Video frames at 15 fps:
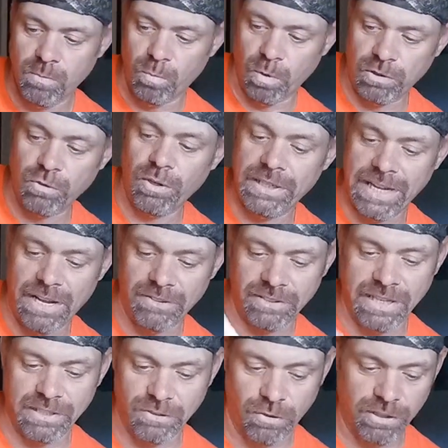what's on the
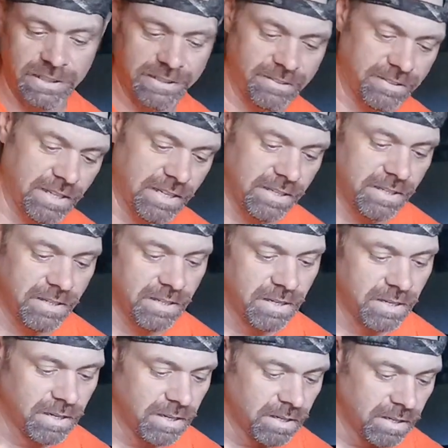outside is on the inside.
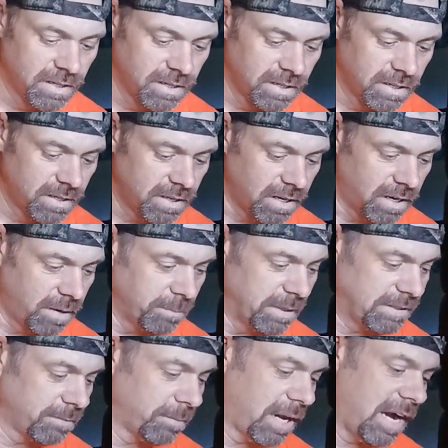
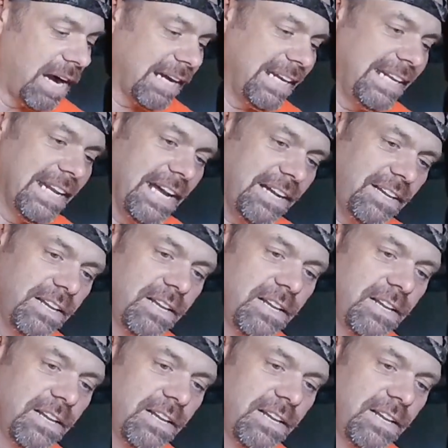It's a mahogany neck.